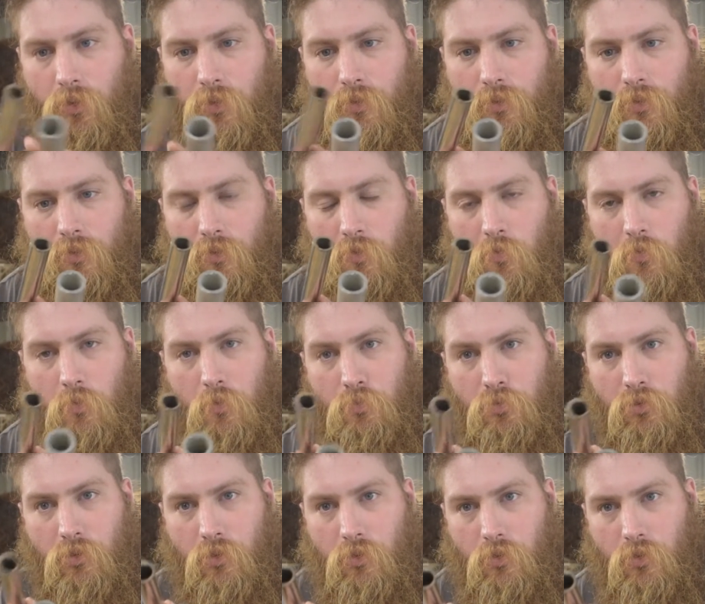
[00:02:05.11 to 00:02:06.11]
and this should be
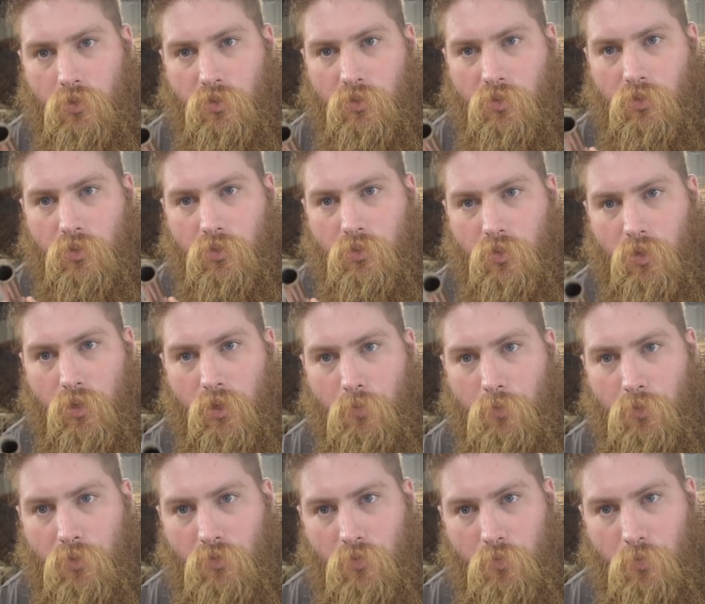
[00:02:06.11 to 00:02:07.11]
pretty close to the
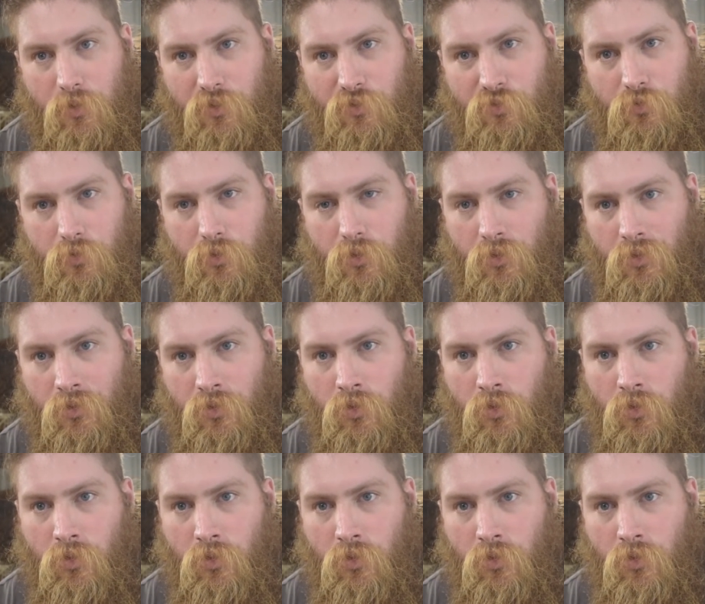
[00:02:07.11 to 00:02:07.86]
diameter for Beck's ring.